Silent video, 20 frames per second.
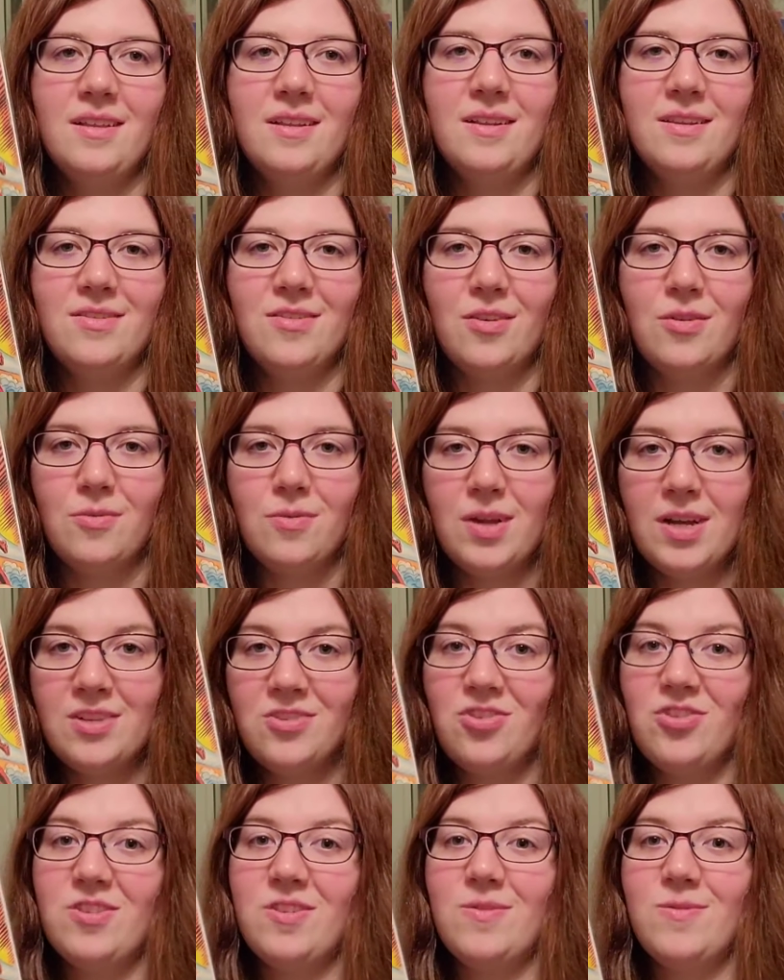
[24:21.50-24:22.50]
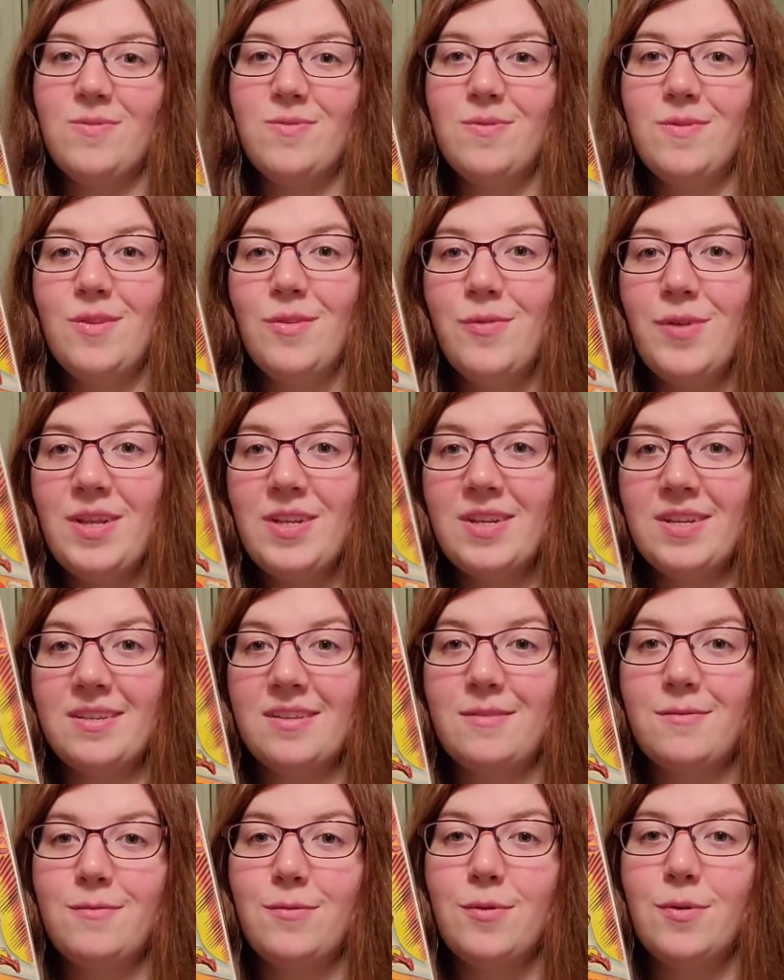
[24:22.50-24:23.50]
And so not just the
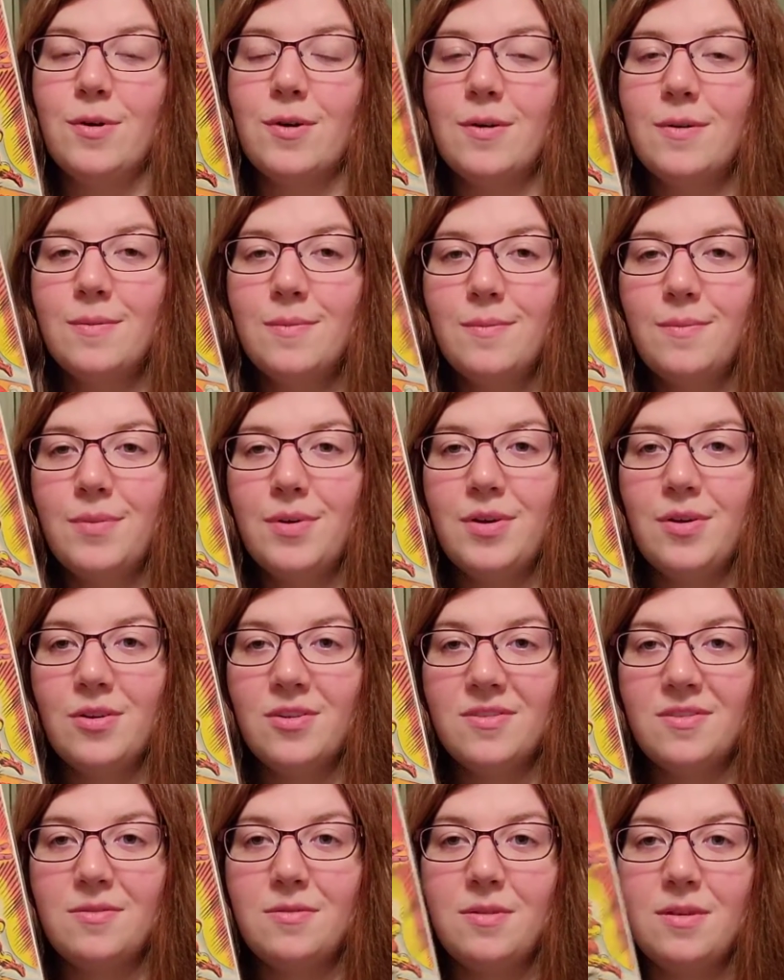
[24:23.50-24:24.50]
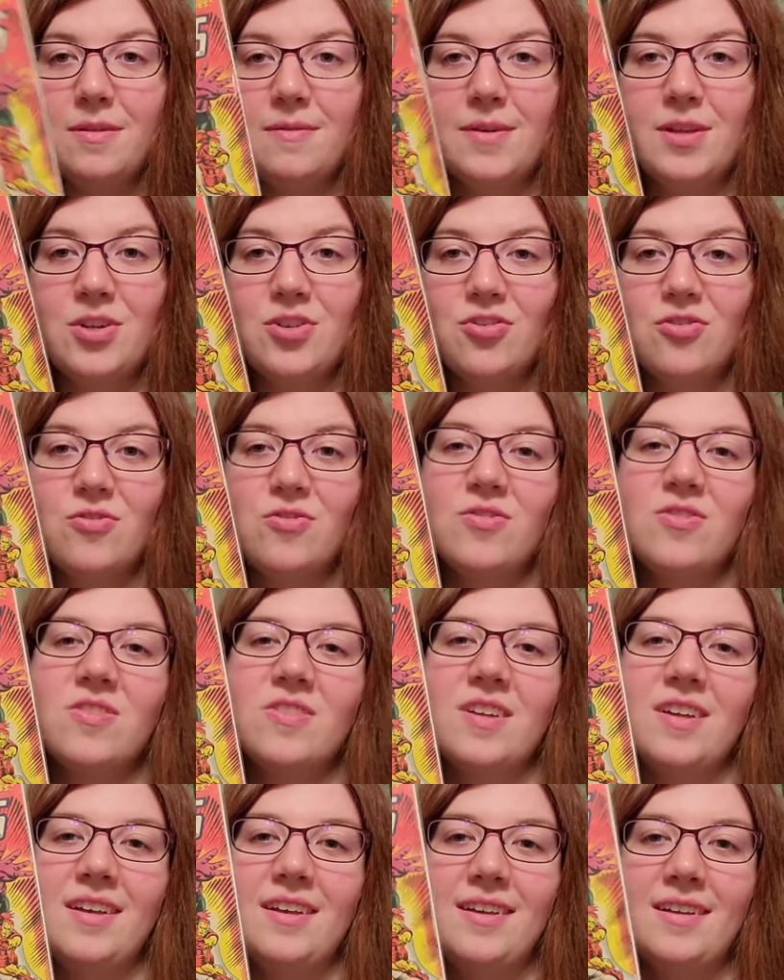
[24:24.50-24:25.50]
Fantastic Four, but also the Avengers.
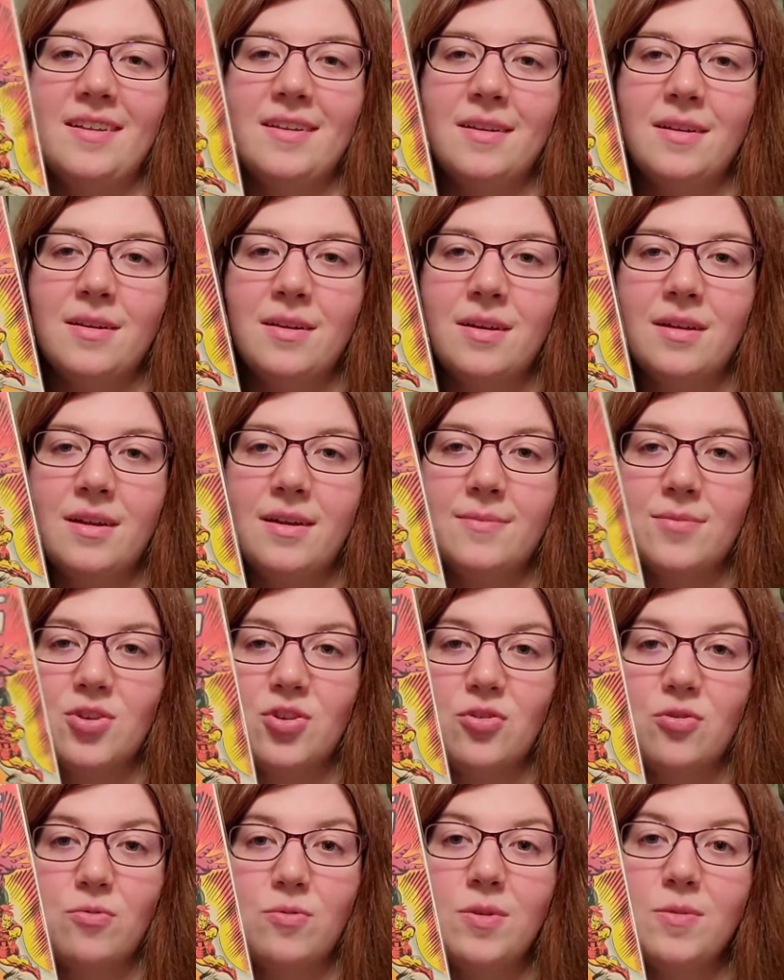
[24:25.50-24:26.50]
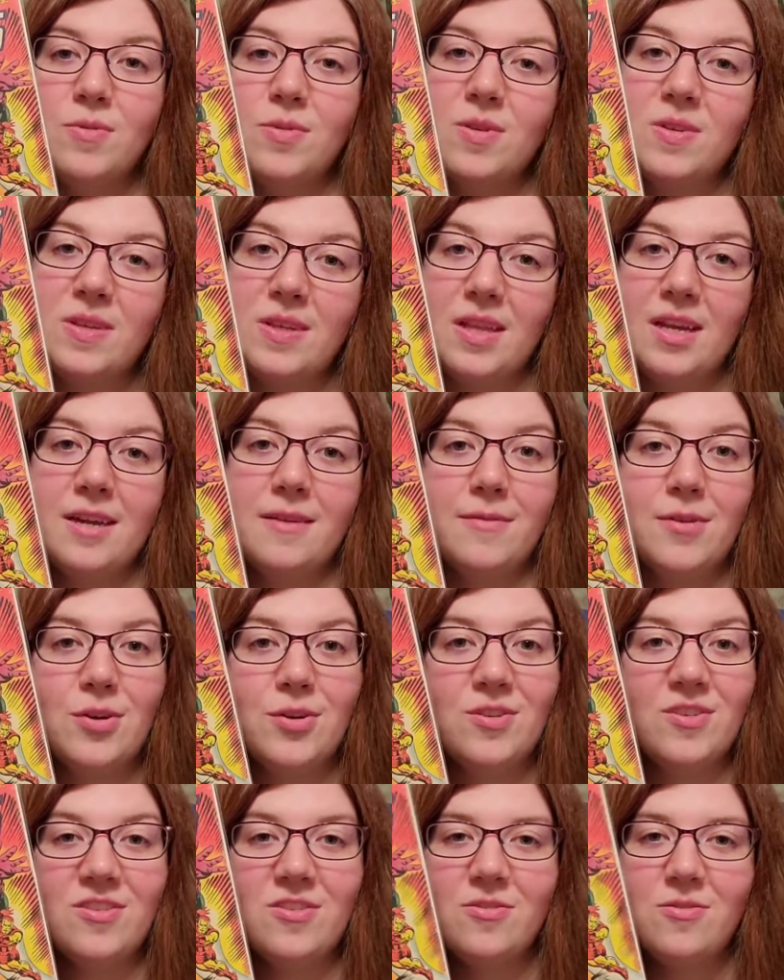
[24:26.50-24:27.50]
And I'm sure we will see that
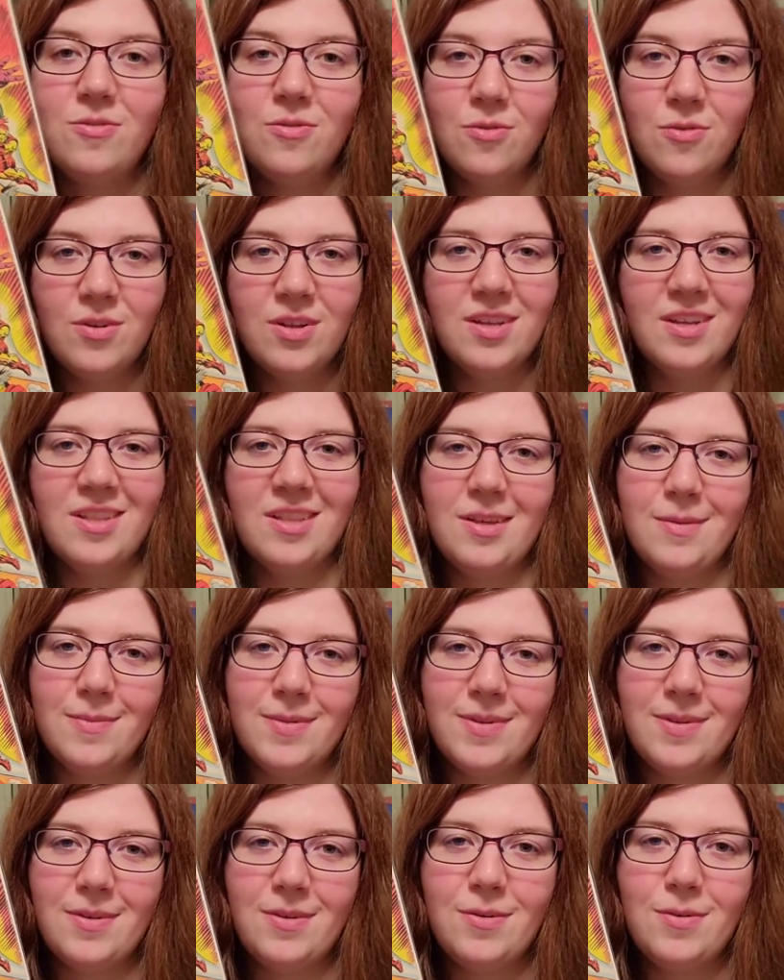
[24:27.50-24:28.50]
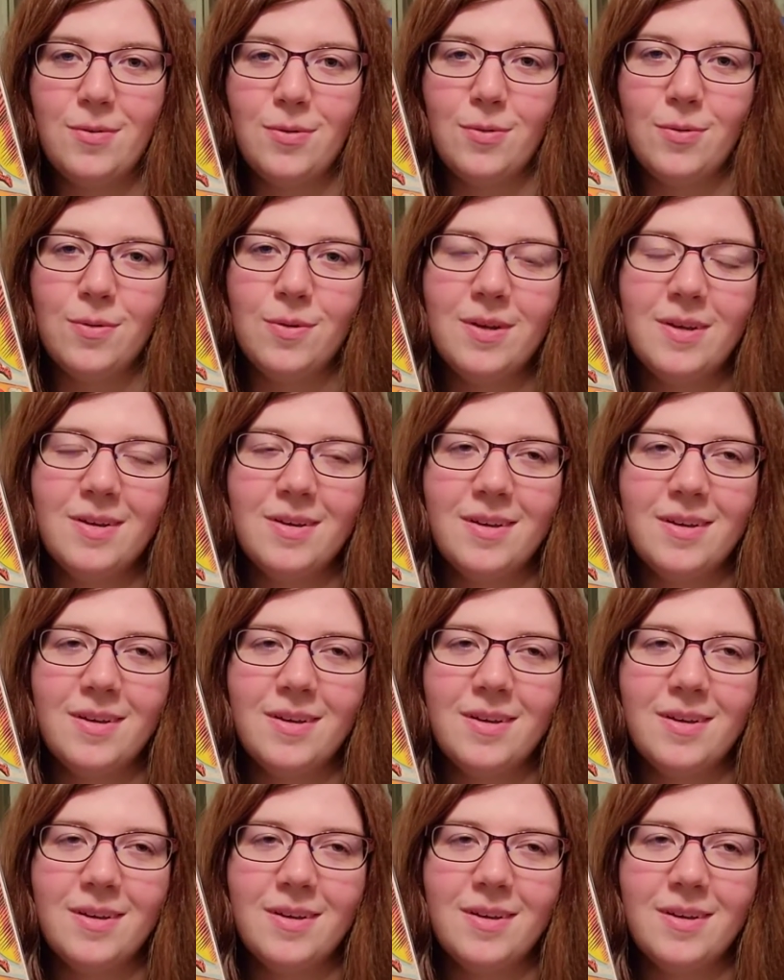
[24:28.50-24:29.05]
very soon in the MCU.